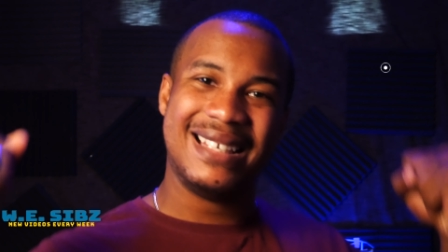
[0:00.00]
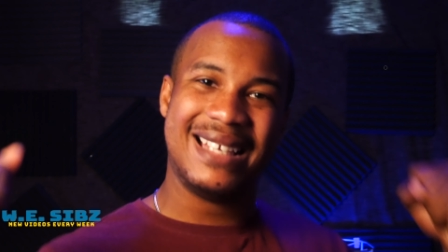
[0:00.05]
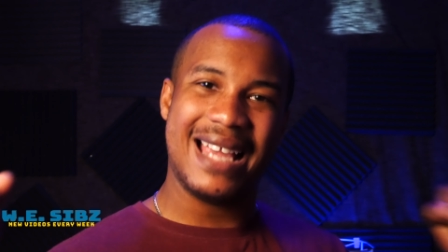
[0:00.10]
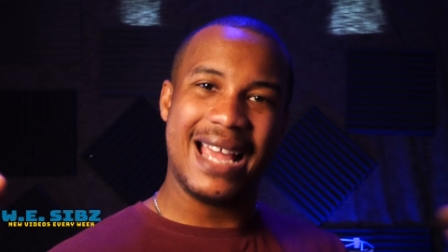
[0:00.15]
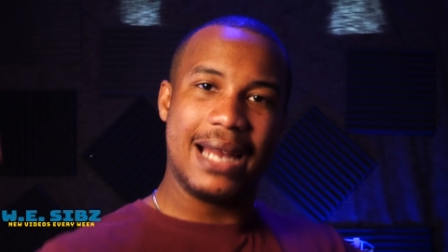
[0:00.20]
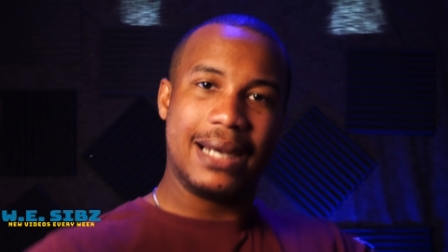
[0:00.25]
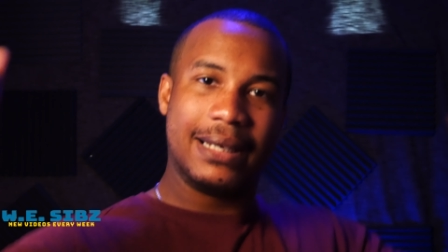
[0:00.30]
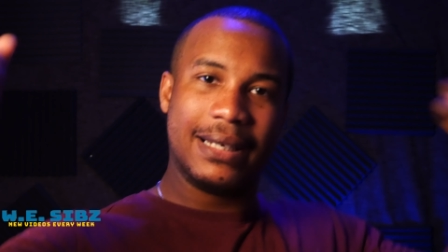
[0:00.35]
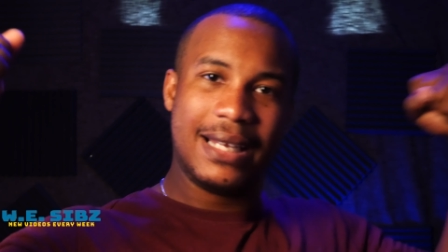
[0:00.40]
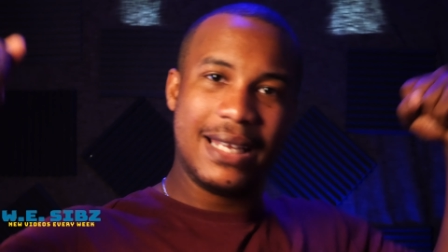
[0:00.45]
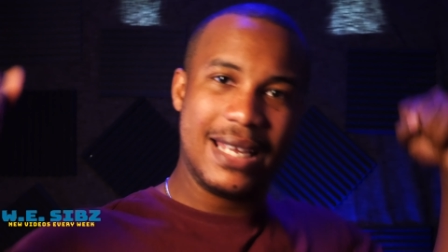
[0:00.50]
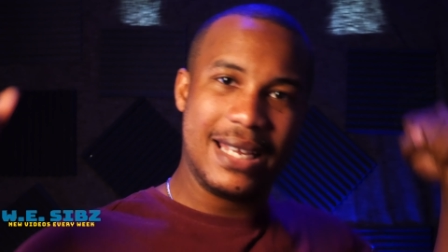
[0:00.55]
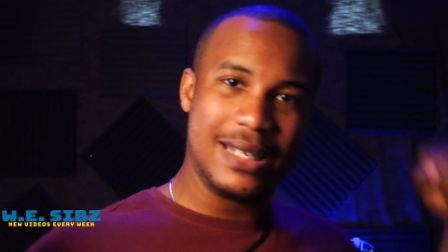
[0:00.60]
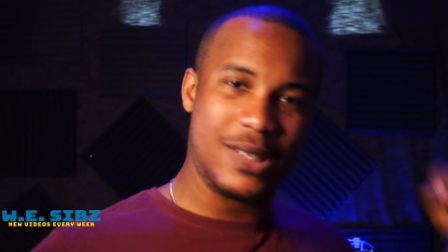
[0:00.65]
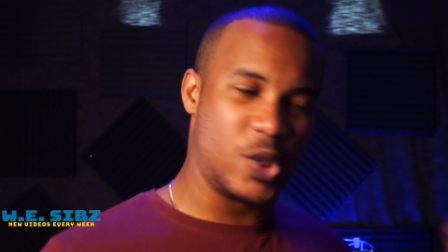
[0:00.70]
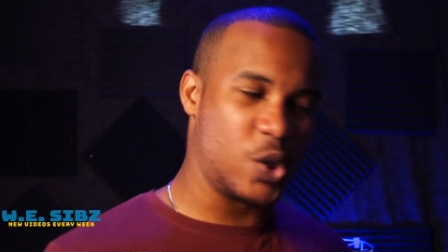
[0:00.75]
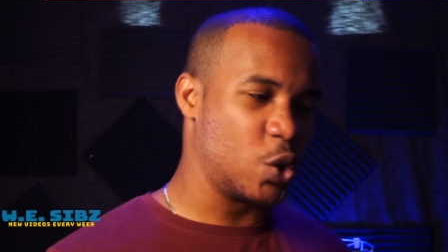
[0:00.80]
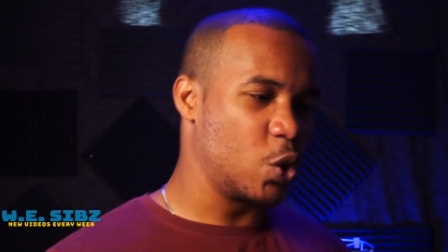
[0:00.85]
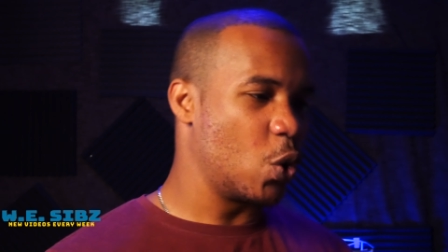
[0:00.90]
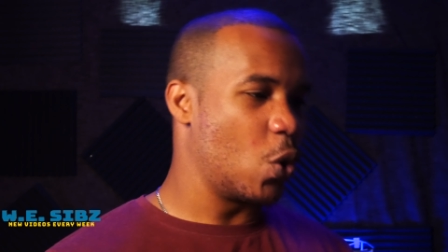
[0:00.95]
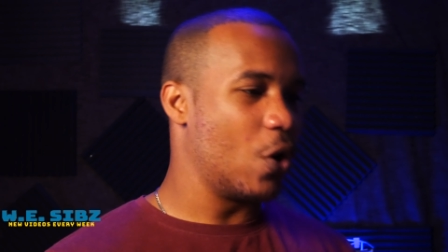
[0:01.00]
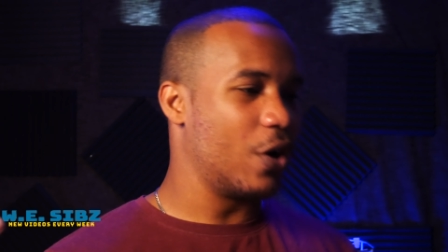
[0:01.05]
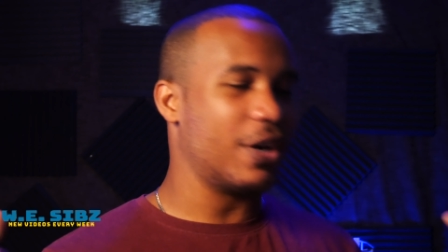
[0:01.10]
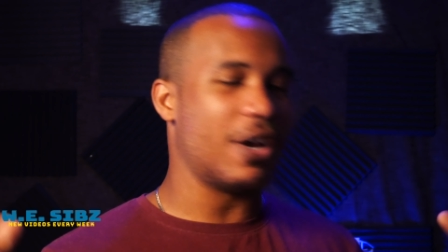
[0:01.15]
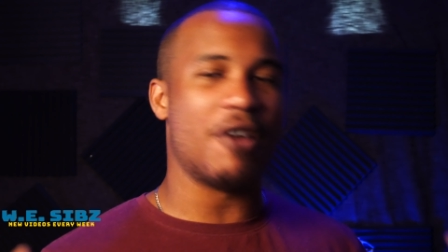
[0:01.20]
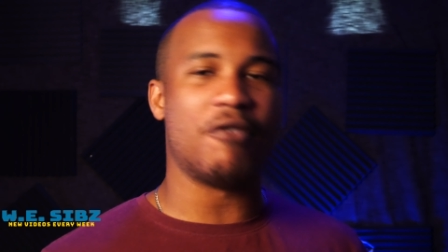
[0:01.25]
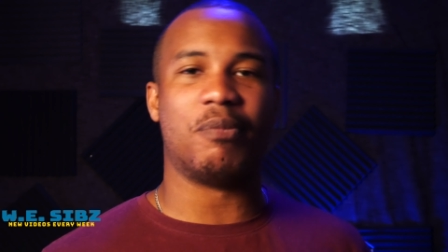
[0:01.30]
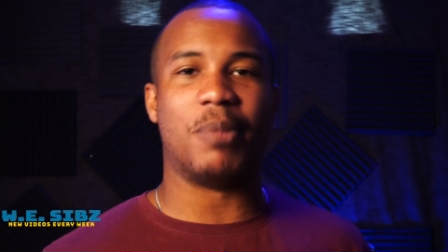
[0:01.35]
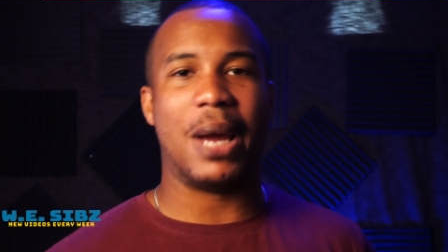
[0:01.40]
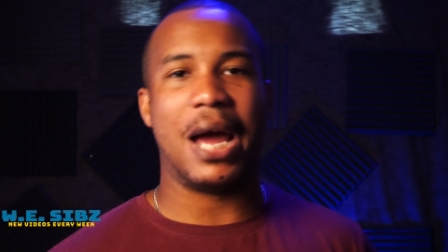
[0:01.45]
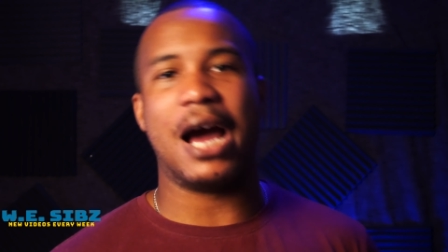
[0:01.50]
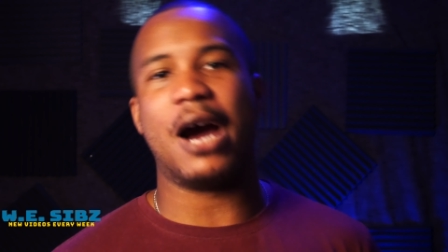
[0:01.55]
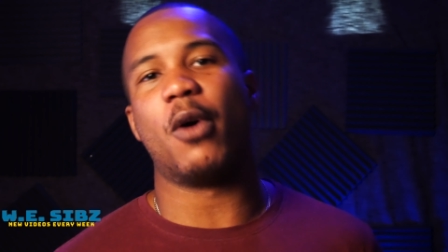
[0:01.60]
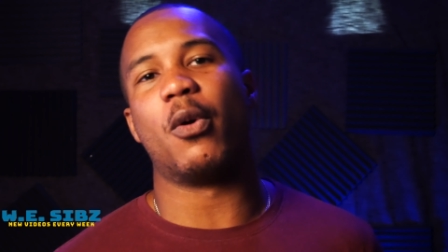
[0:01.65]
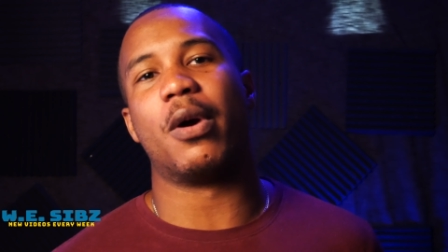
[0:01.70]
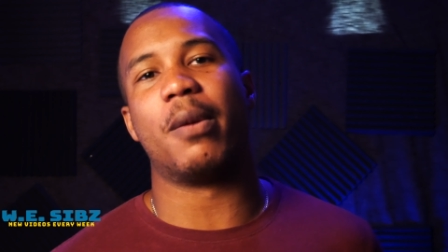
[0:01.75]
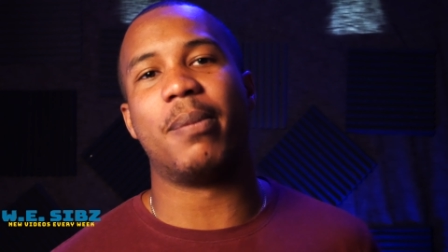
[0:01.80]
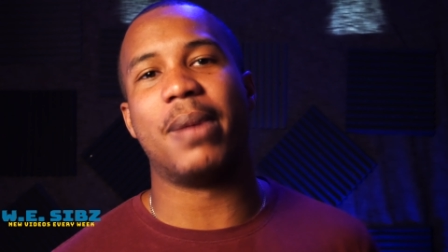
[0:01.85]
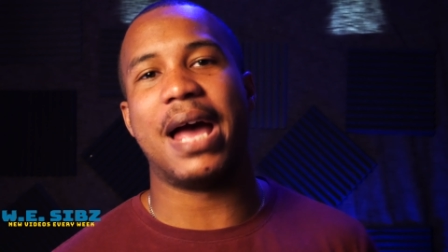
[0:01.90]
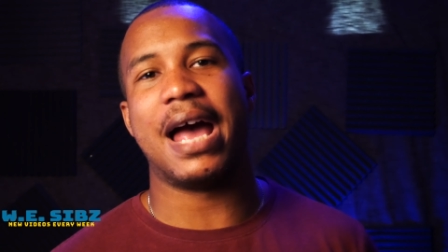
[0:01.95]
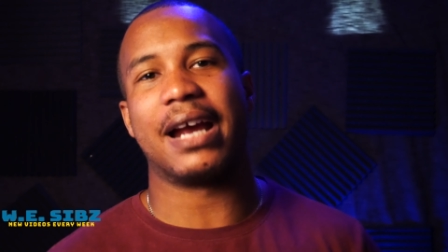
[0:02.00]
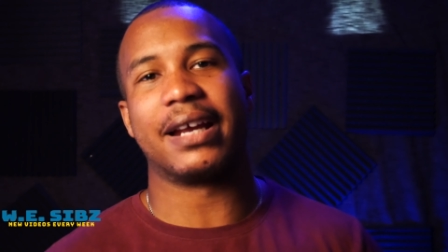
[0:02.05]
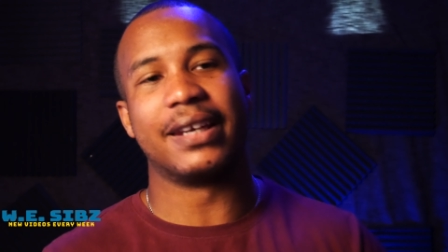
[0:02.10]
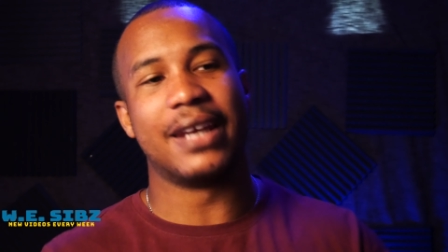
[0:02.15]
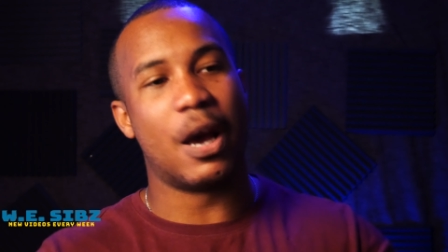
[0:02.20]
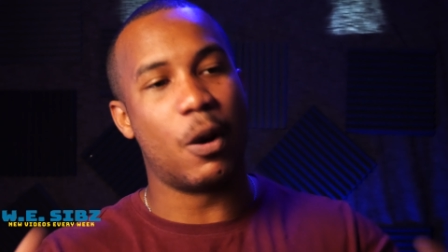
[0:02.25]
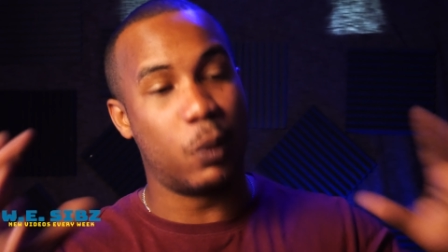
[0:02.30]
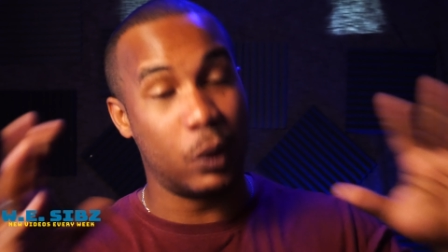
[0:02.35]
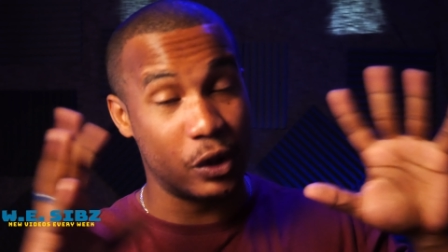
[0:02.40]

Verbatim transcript: getting his sword of power back. Now,